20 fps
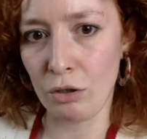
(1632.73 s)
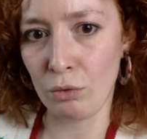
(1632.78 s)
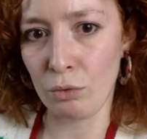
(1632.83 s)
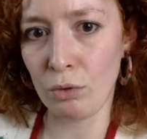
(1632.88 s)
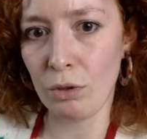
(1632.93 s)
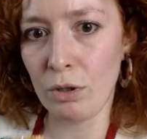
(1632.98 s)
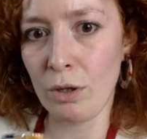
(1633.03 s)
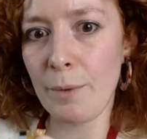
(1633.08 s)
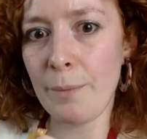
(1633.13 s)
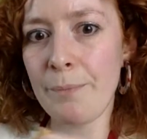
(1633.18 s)

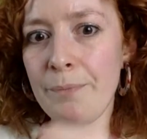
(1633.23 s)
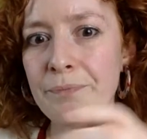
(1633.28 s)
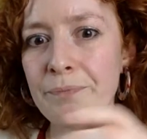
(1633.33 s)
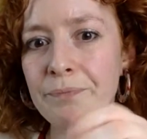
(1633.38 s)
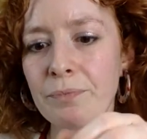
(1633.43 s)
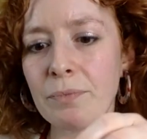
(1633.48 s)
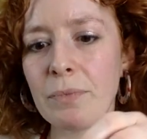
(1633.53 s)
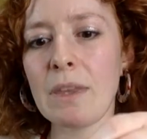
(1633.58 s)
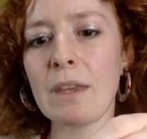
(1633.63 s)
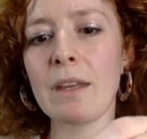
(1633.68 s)

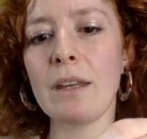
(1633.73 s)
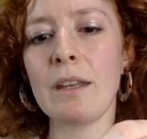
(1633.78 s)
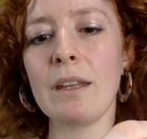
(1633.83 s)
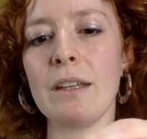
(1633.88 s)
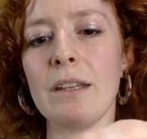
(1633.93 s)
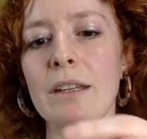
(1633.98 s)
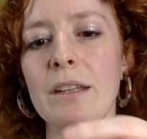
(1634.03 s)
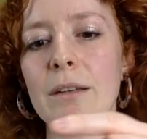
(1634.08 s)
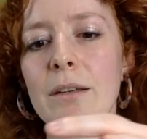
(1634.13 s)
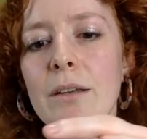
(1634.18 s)

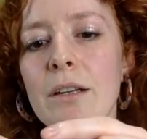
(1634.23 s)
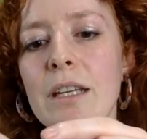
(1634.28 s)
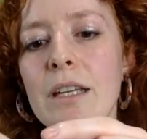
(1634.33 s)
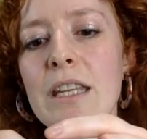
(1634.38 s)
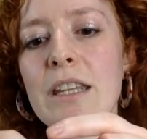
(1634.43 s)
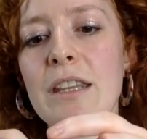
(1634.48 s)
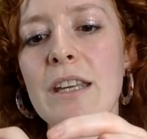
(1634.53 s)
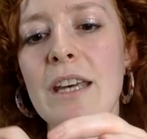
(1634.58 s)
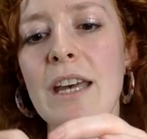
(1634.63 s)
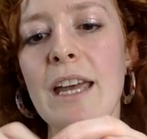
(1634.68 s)
I'm going
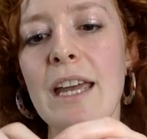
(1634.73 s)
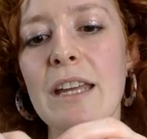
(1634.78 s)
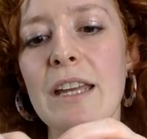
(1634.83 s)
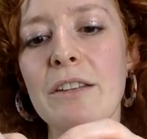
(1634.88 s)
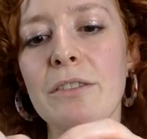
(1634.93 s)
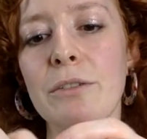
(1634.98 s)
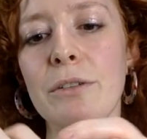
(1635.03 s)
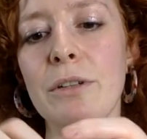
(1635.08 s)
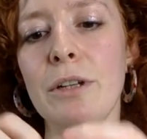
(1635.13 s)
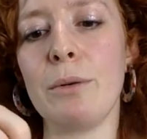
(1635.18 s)
to eat the
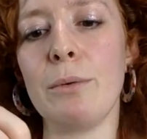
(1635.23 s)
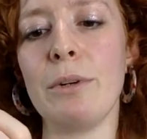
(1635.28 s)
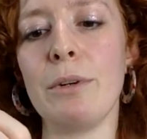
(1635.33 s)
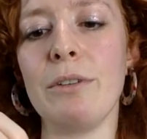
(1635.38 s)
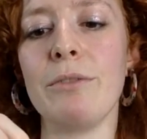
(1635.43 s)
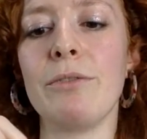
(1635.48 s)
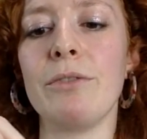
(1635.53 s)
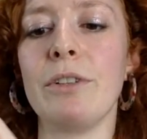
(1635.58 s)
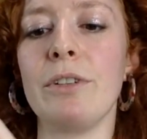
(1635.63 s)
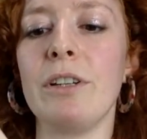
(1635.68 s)
hazelnut
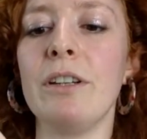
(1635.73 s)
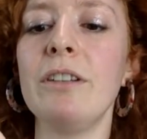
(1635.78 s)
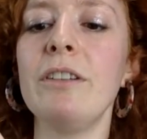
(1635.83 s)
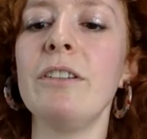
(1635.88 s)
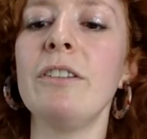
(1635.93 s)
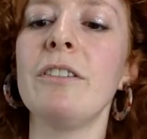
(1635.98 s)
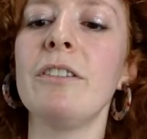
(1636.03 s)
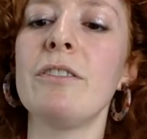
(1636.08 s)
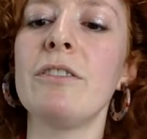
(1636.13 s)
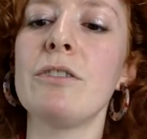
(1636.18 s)
one
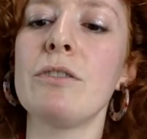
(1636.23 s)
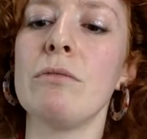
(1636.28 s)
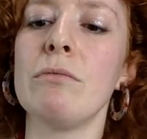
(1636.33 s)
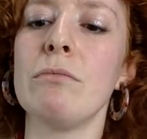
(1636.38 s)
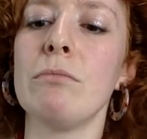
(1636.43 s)
first.